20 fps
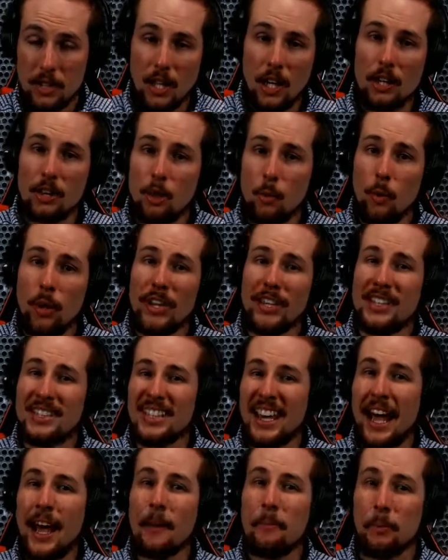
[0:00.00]
That what has
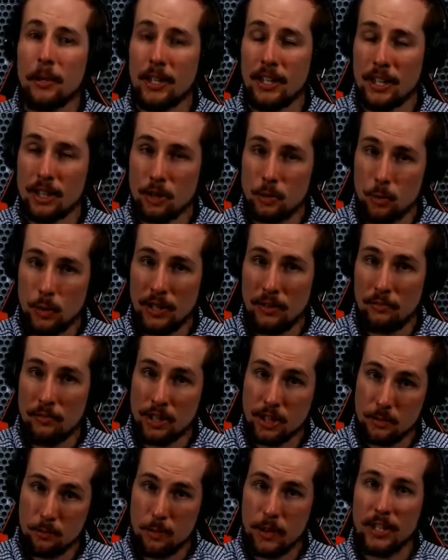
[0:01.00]
happened is we've
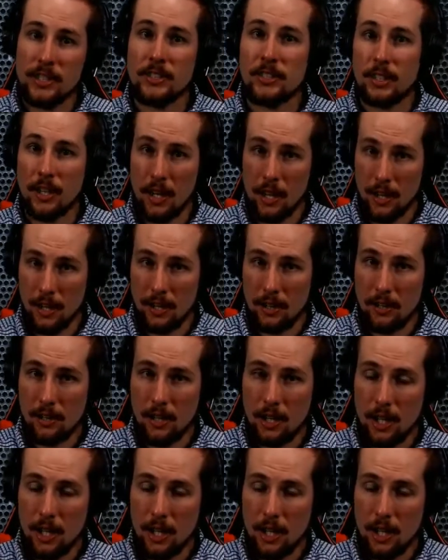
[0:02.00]
displaced God.